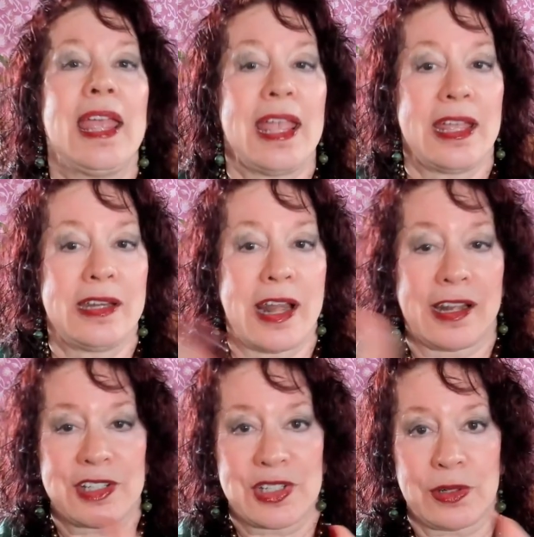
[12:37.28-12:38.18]
an
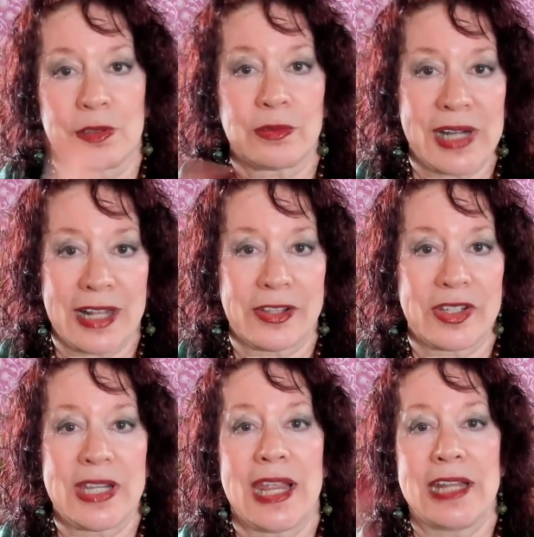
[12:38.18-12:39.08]
external
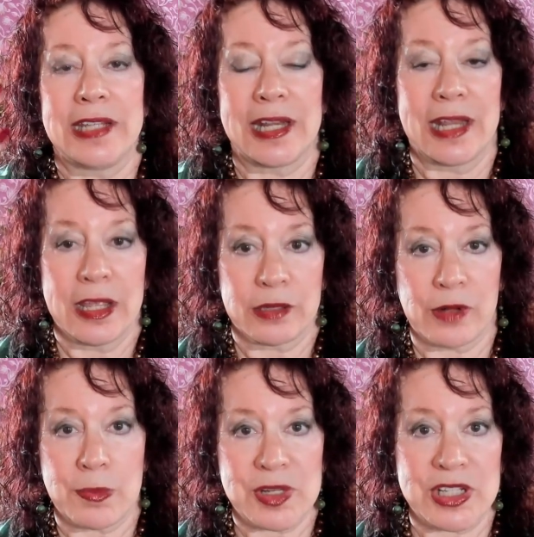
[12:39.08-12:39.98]
reality, and then the
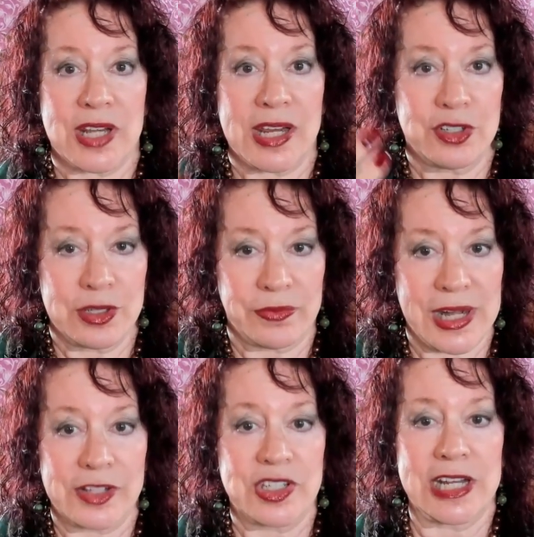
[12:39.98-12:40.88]
representation of
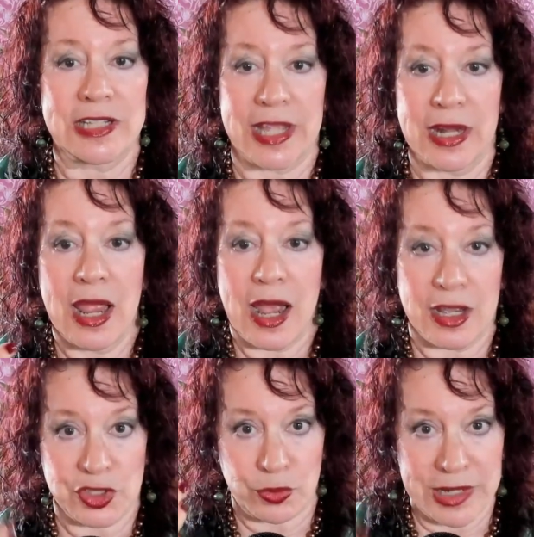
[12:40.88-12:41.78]
reality, and then
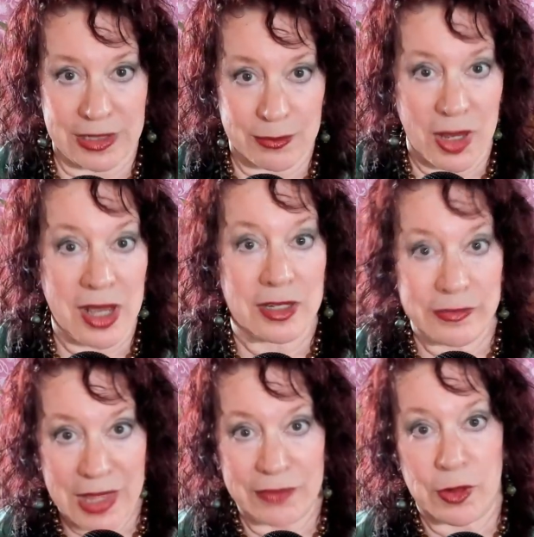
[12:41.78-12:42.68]
us creating a model
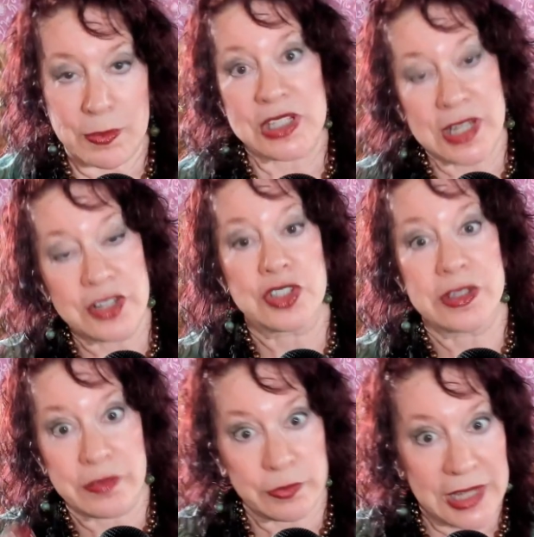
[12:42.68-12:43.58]
of that representation
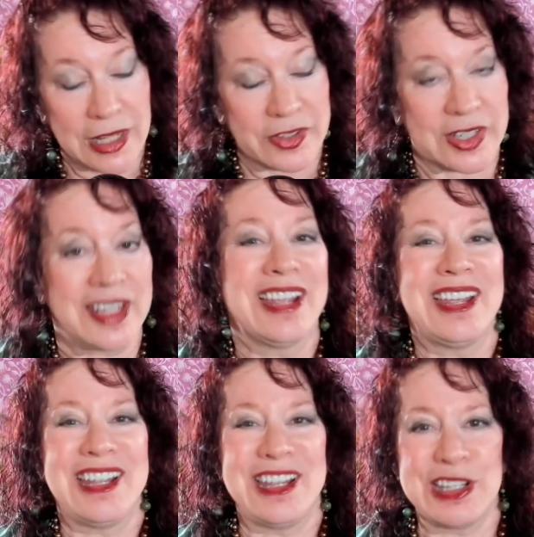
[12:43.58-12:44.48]
of the reality
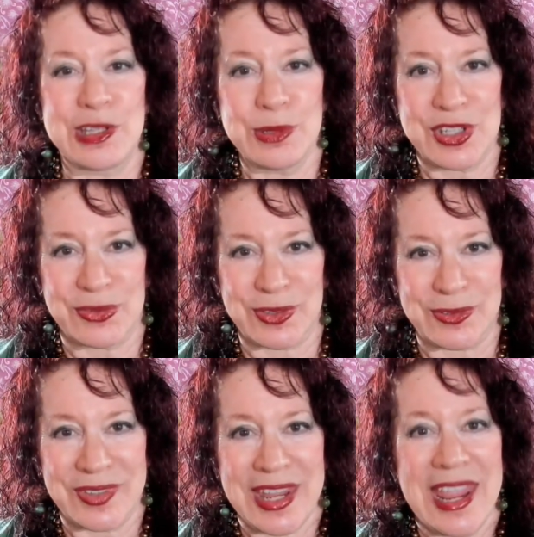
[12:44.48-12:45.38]
is useful.
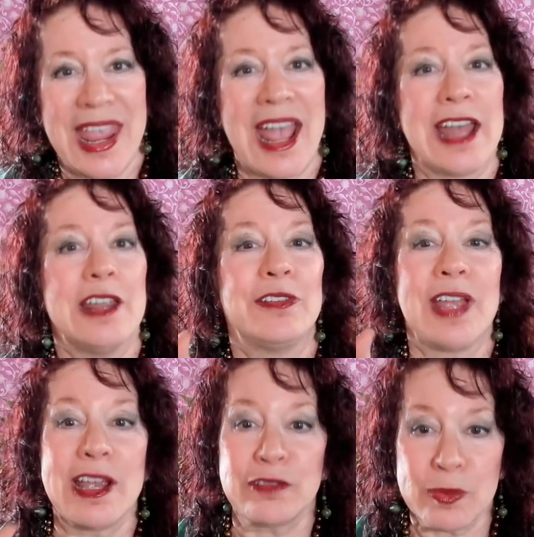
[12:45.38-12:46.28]
And if
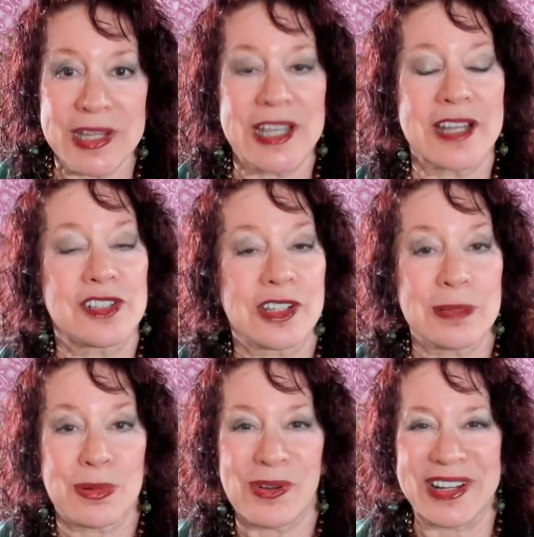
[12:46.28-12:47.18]
ever we get to the
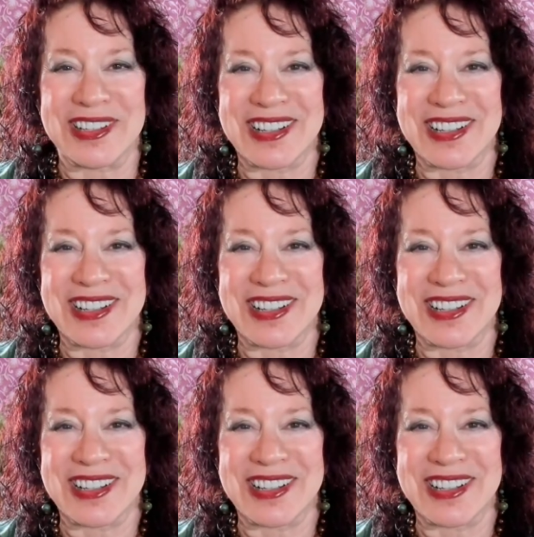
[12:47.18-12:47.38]
point